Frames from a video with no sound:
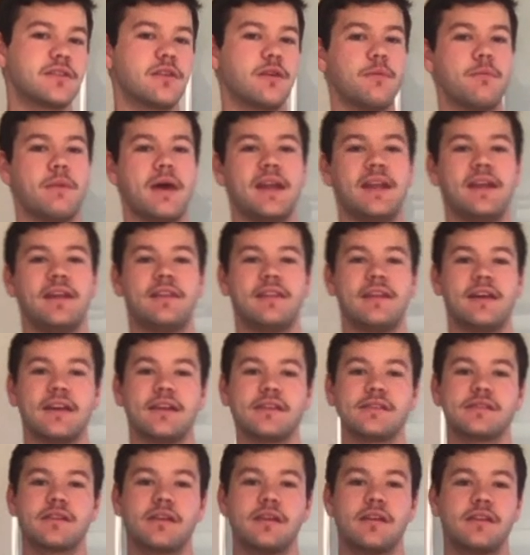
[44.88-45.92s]
on many
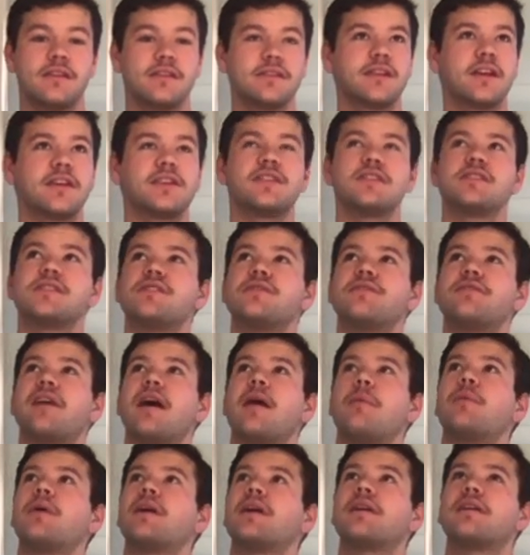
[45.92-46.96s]
things, such as the
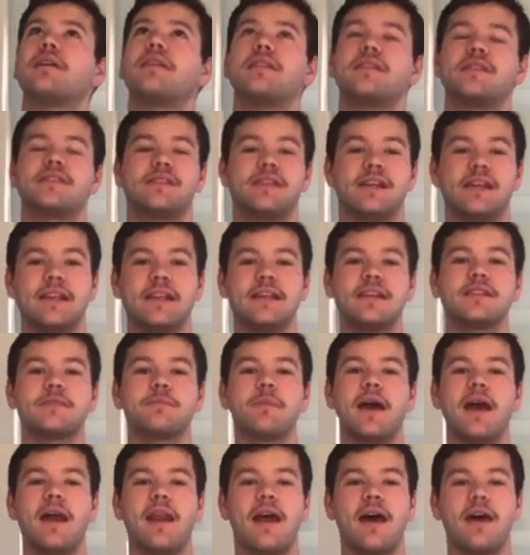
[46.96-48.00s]
fabric the ceiling's
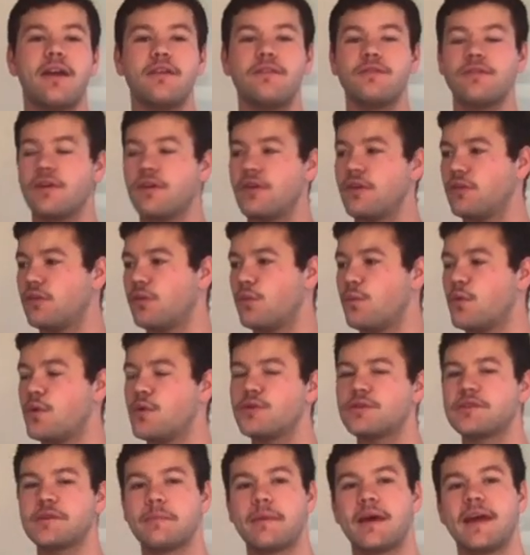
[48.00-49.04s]
made out of, the
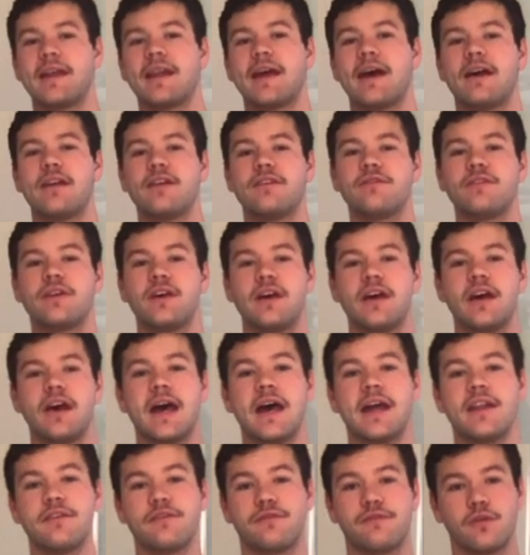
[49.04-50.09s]
walls are made out of,
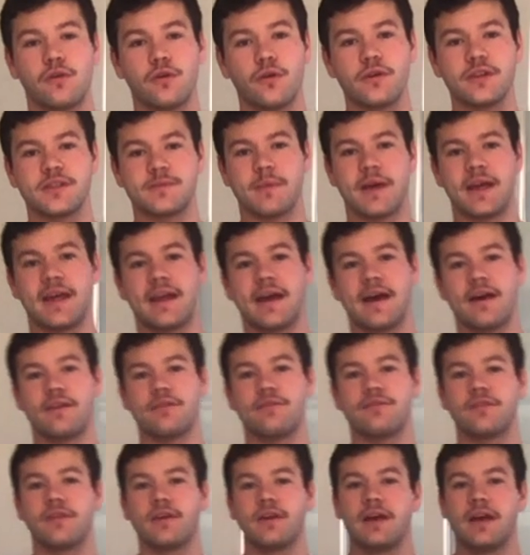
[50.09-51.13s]
and the floor is made out
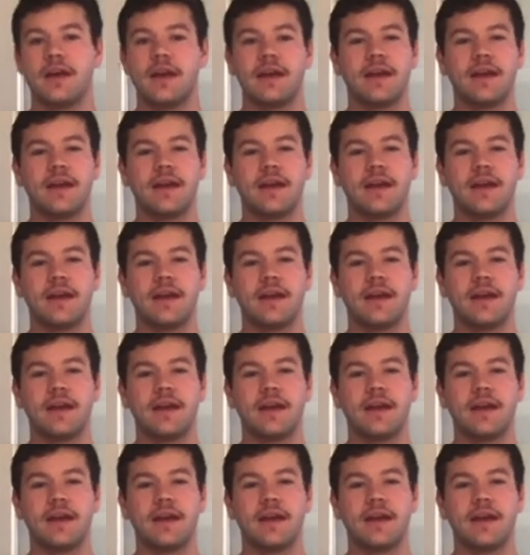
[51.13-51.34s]
of.